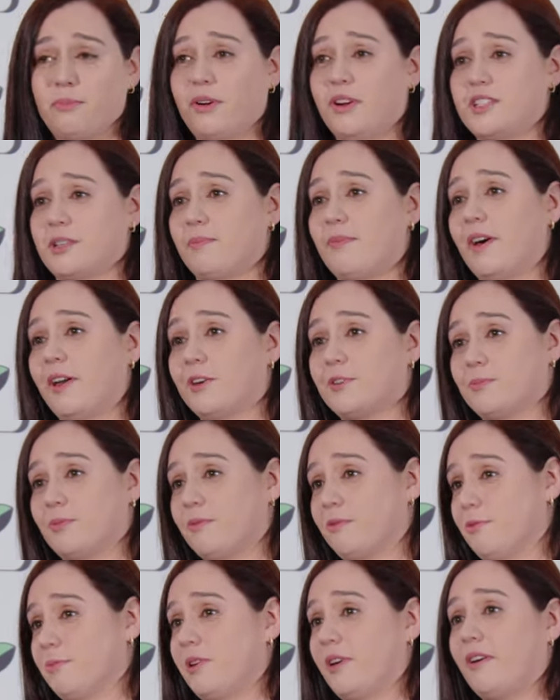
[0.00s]
project
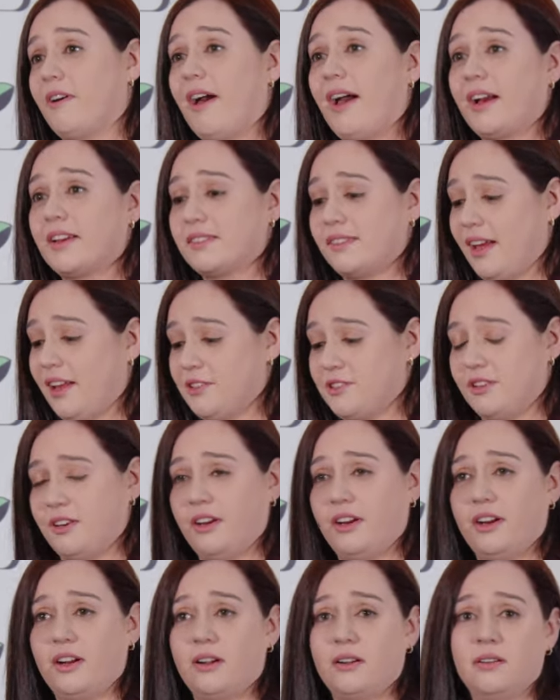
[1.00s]
management, from UX,
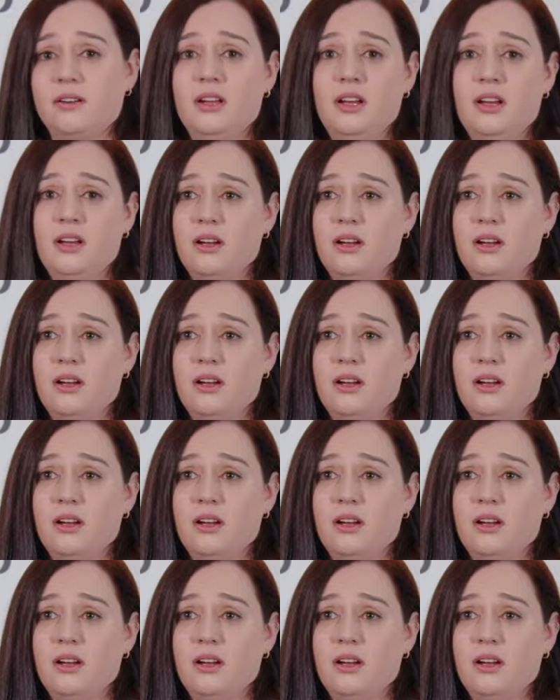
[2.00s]
engineering,